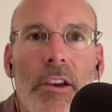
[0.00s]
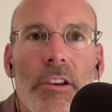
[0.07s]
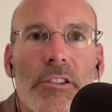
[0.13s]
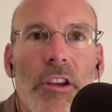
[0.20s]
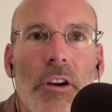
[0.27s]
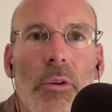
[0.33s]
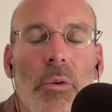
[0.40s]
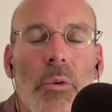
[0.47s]

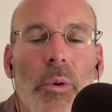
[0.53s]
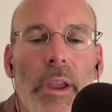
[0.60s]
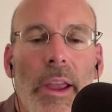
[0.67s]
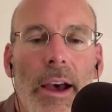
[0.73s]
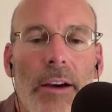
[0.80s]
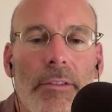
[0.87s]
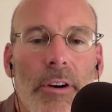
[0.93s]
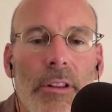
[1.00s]
So we
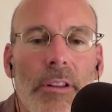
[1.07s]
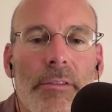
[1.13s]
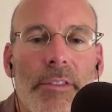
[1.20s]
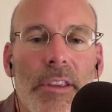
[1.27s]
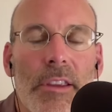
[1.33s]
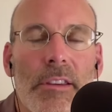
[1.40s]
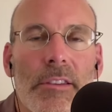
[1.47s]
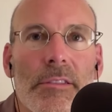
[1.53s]
have all of
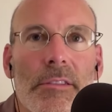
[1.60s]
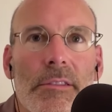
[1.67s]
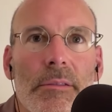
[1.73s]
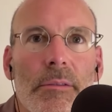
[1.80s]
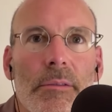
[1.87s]
these